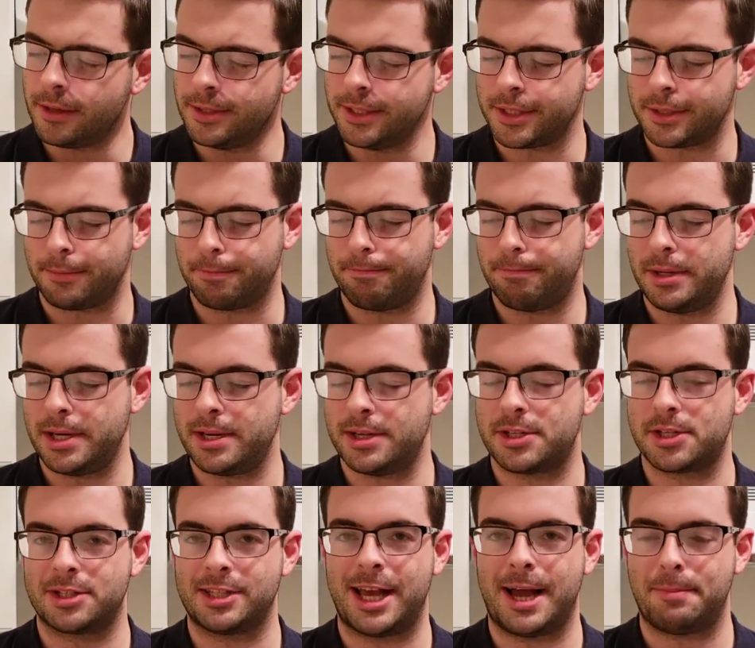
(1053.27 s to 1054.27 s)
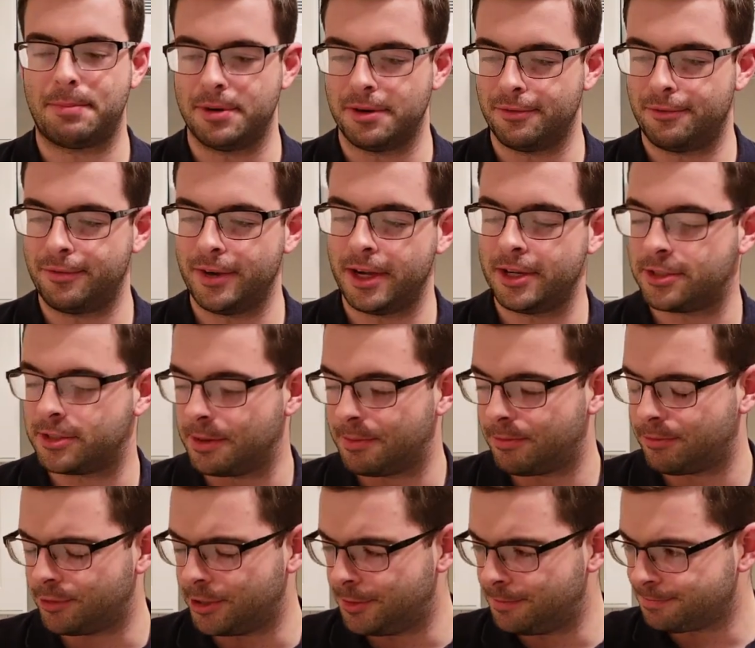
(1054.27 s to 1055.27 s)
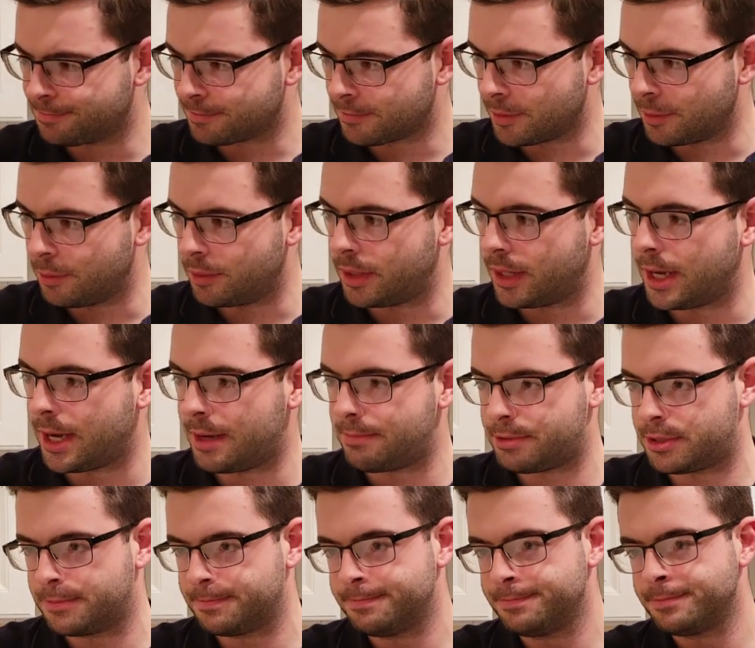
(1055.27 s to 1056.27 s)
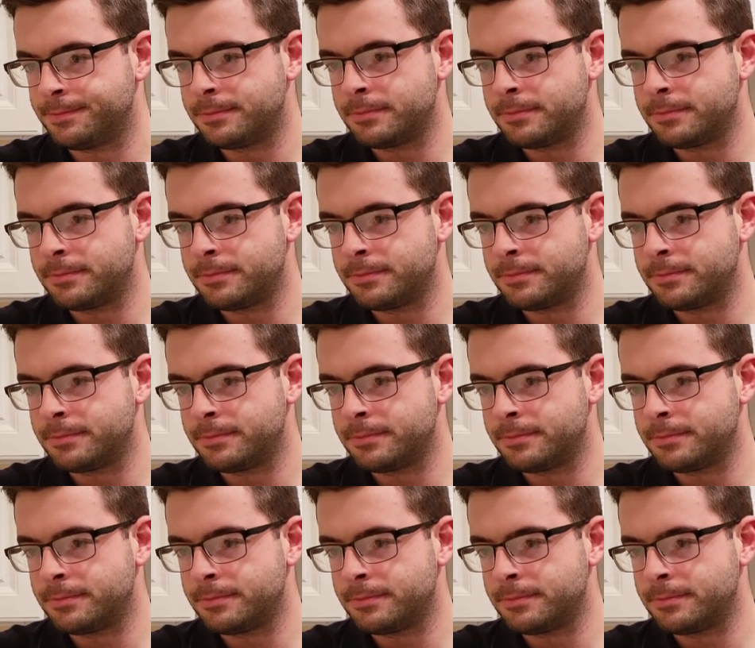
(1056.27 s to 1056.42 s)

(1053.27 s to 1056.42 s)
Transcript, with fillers: there's a big slap in the face up front with the hops.